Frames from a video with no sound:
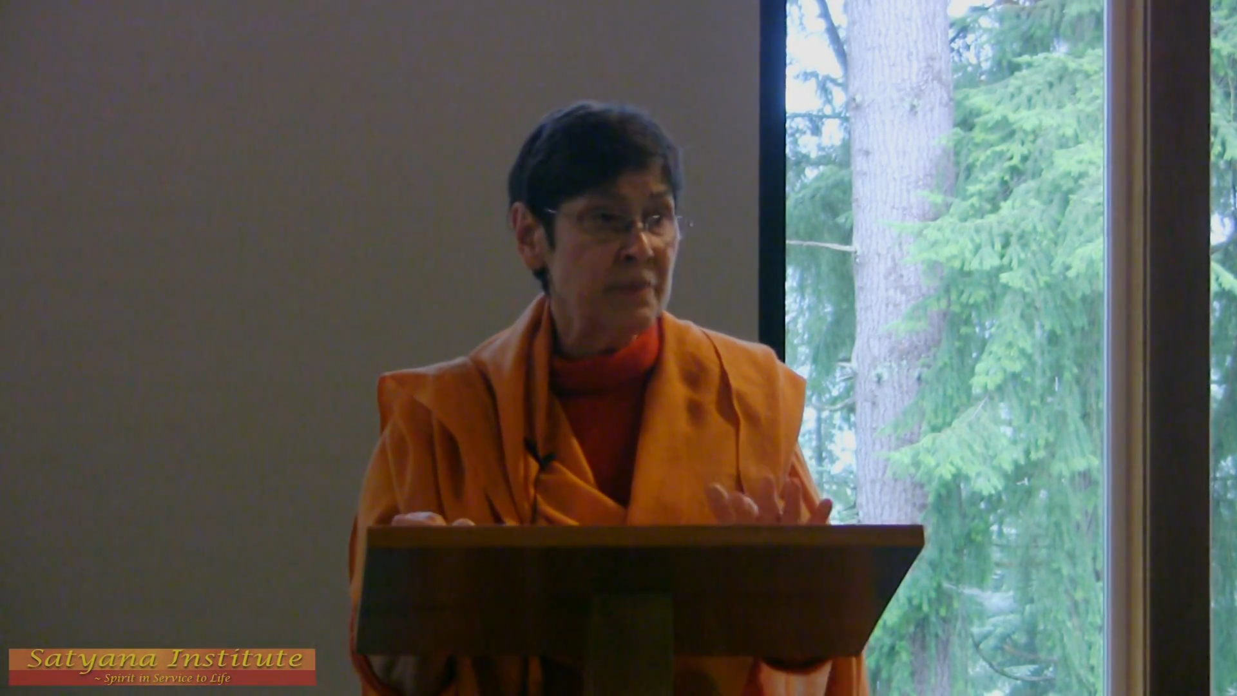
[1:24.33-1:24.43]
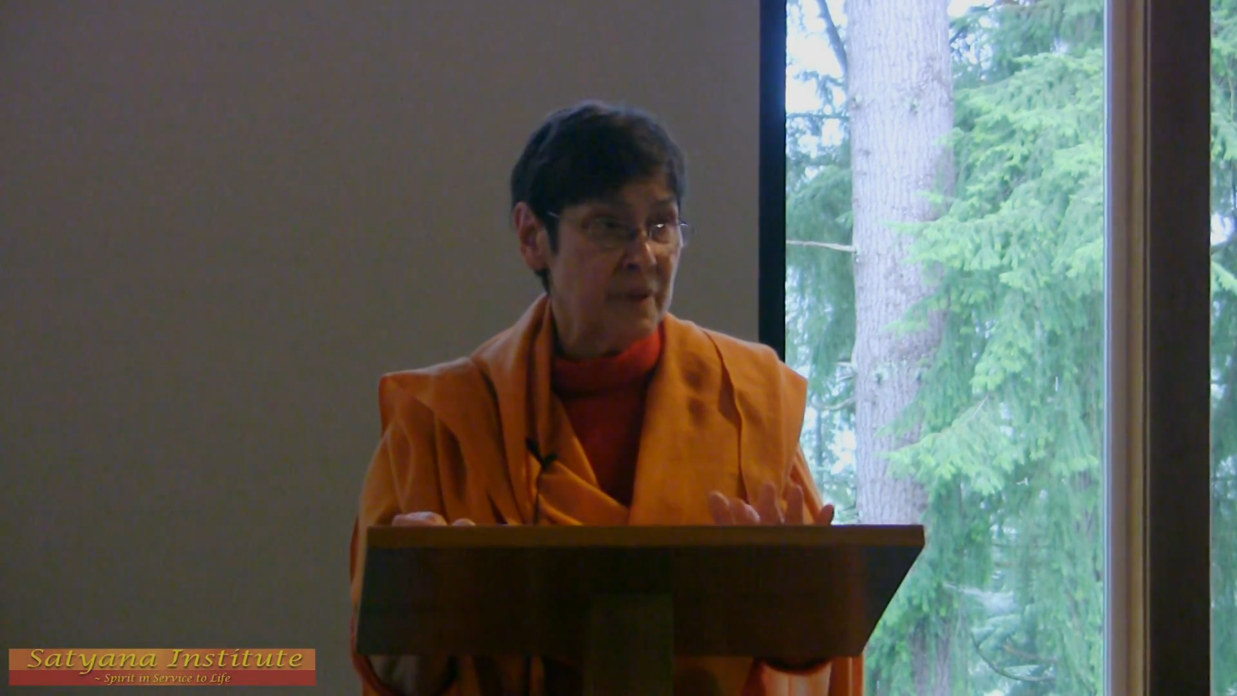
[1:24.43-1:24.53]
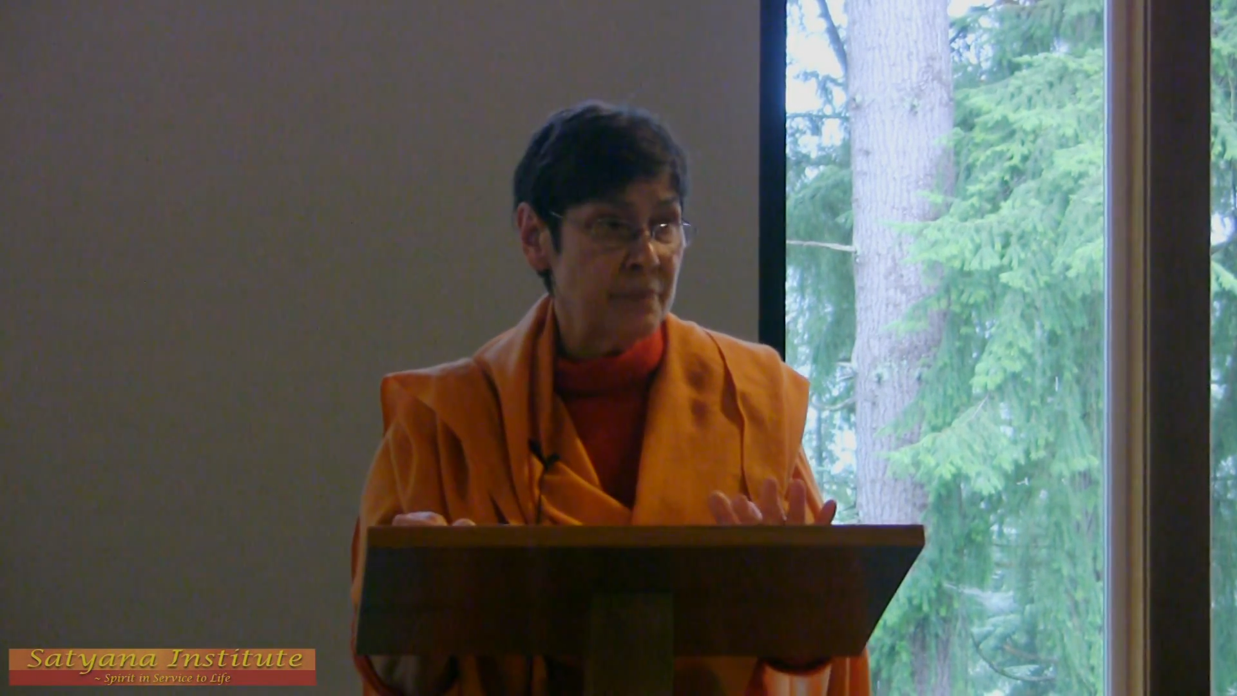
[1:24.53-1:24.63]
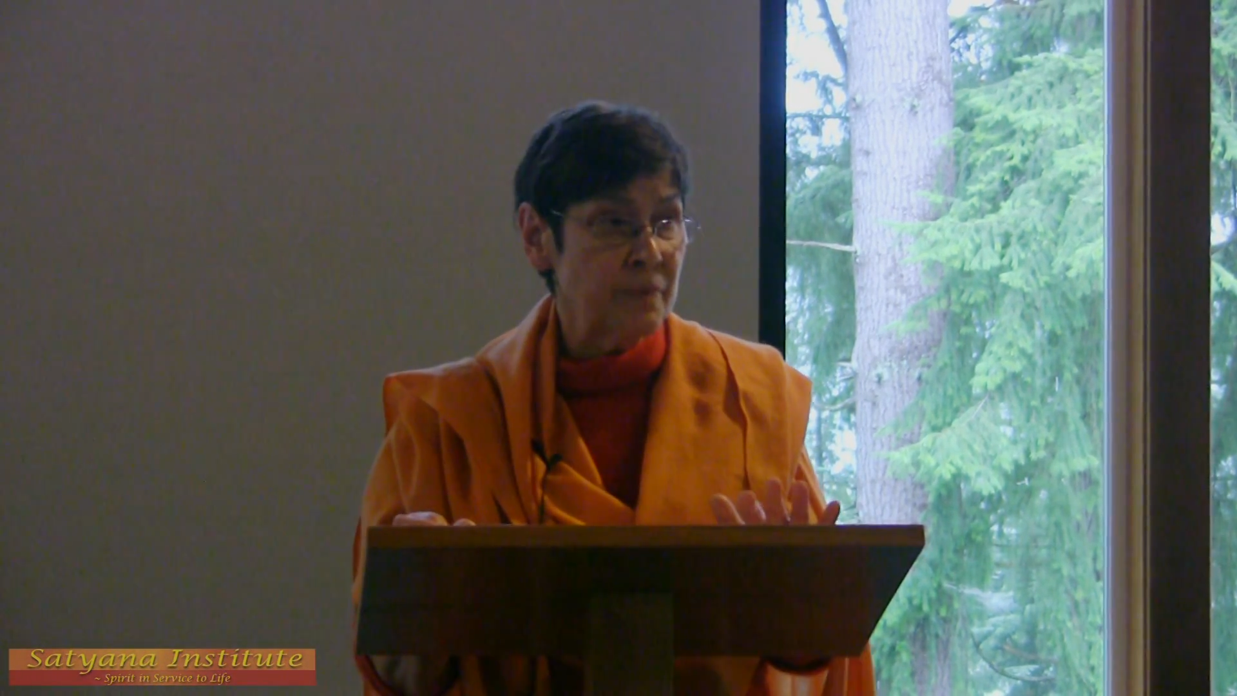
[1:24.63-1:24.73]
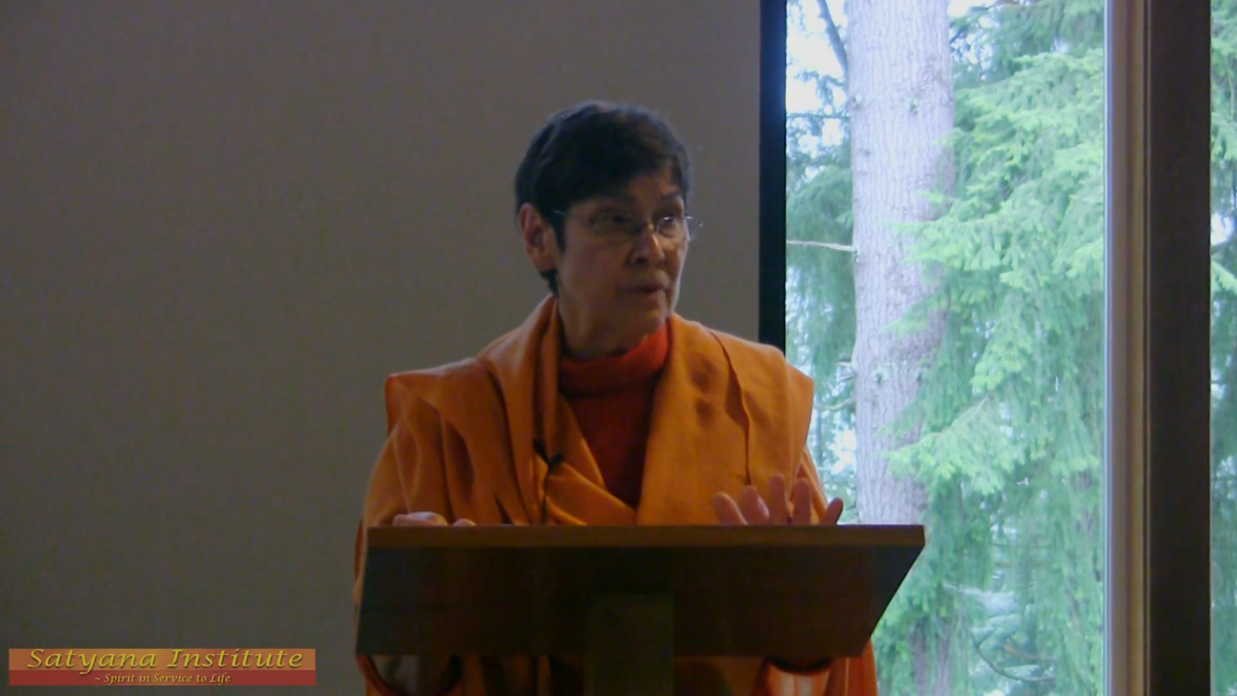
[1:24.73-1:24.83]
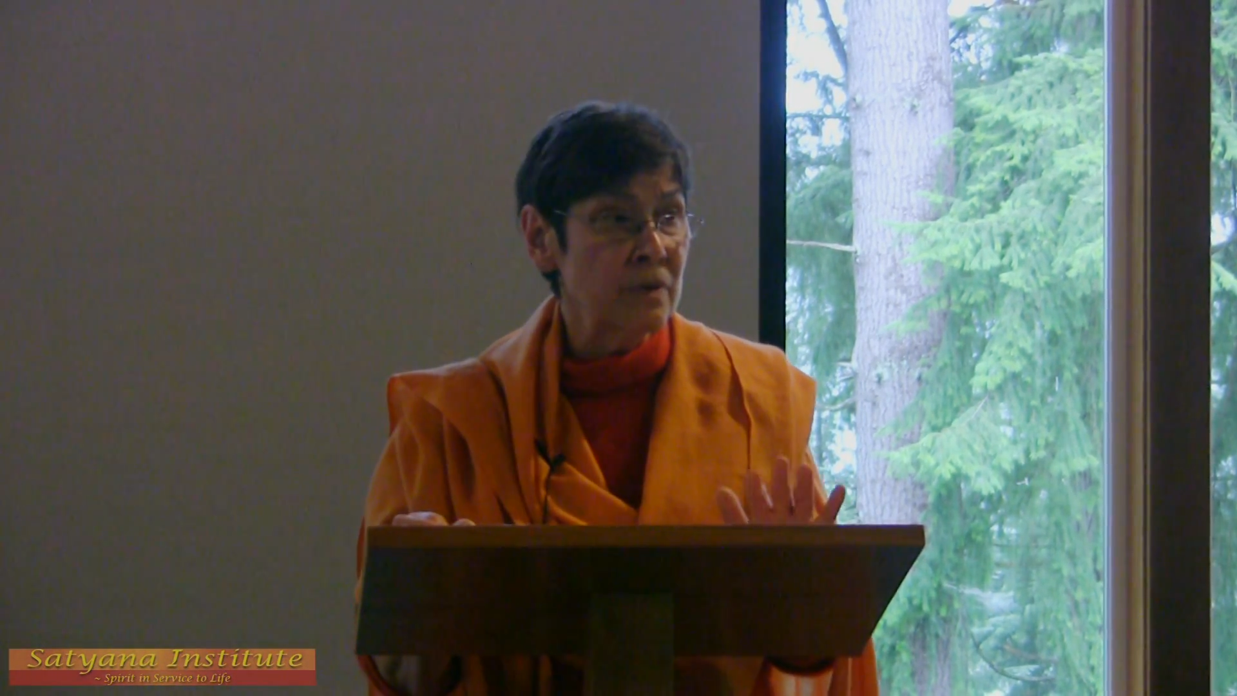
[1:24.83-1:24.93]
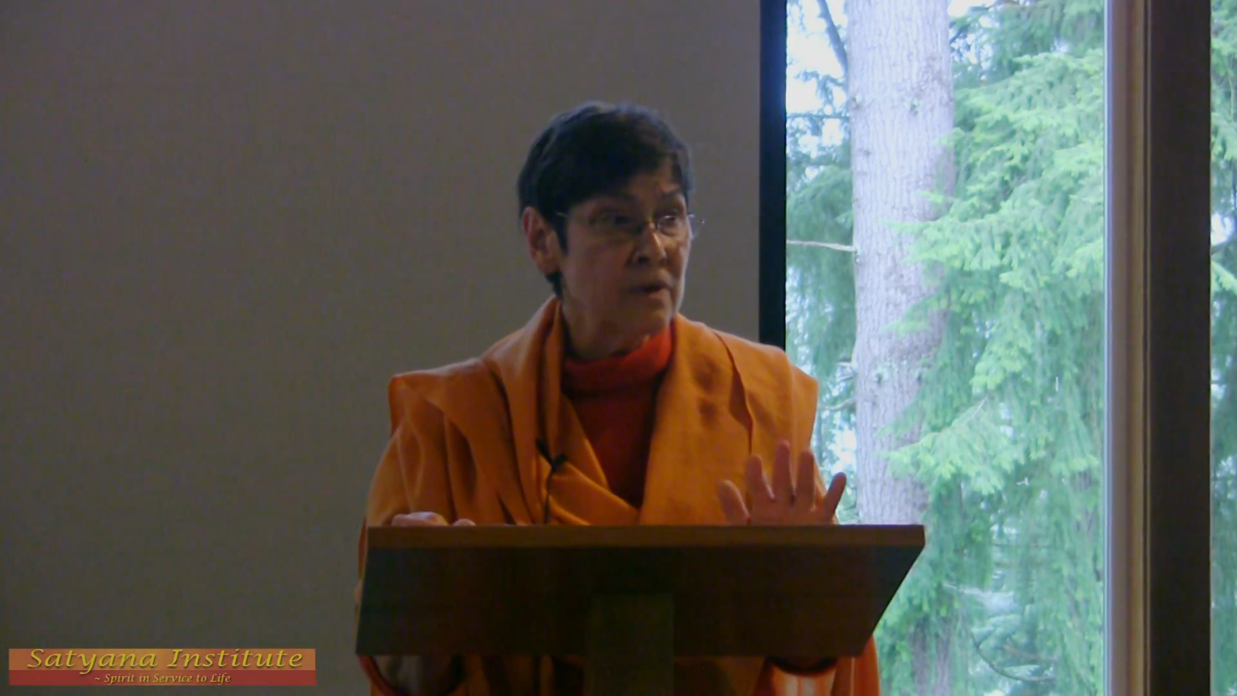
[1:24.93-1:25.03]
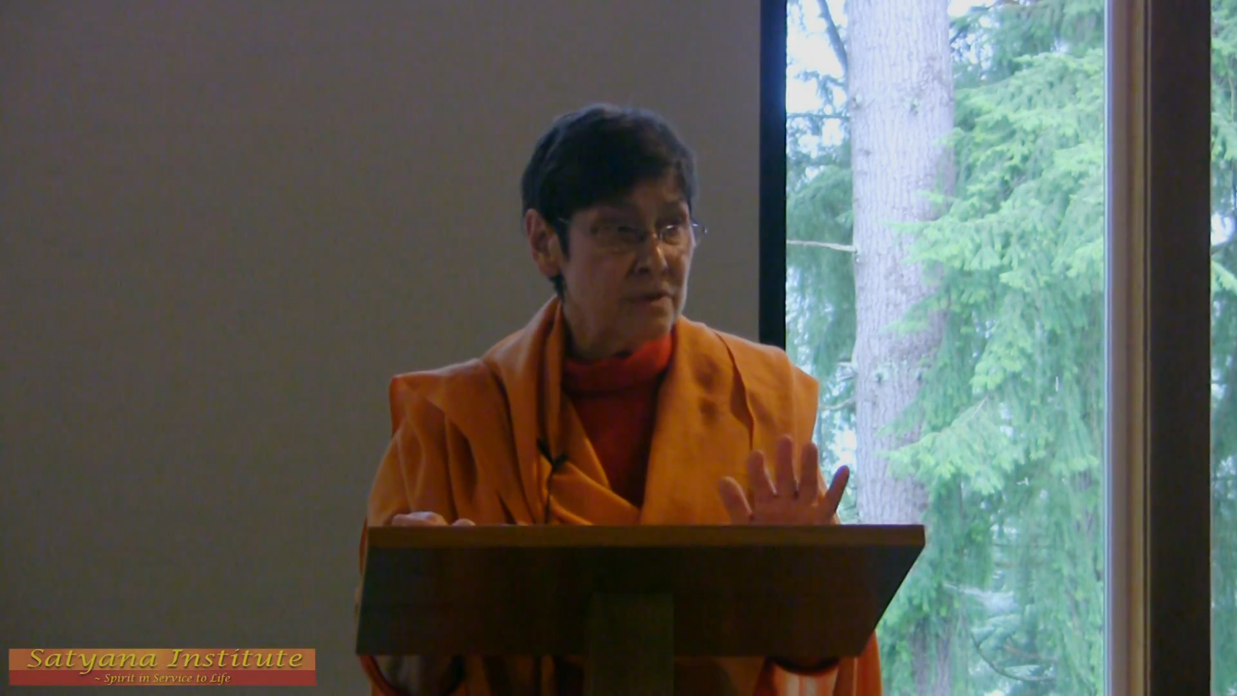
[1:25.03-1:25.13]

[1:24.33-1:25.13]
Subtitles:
people,